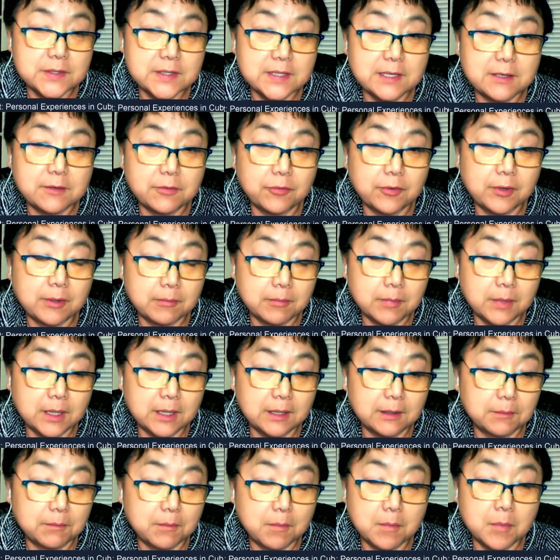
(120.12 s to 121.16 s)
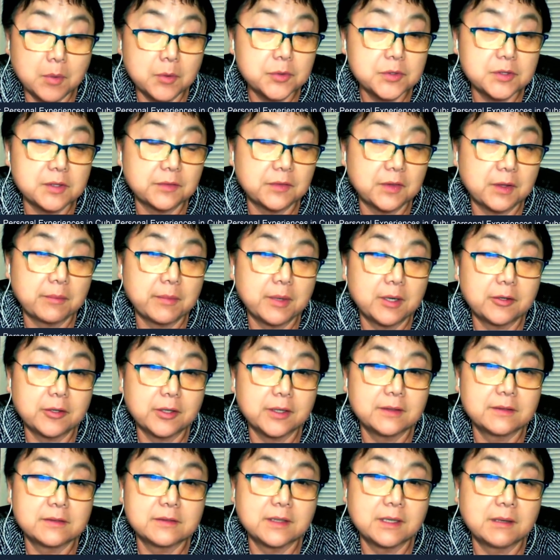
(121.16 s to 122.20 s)
see from most of the
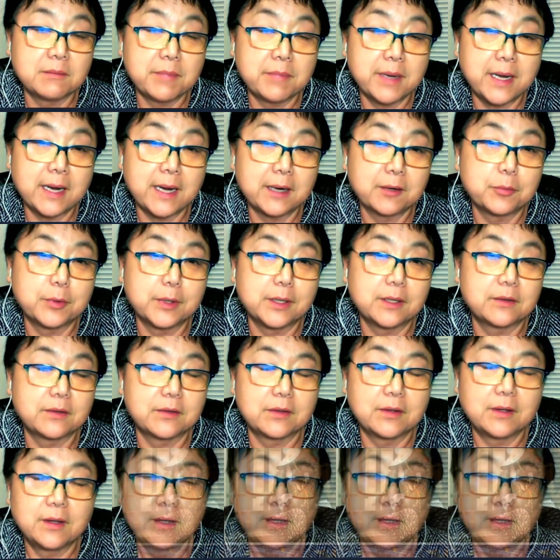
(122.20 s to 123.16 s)
Americans come back with.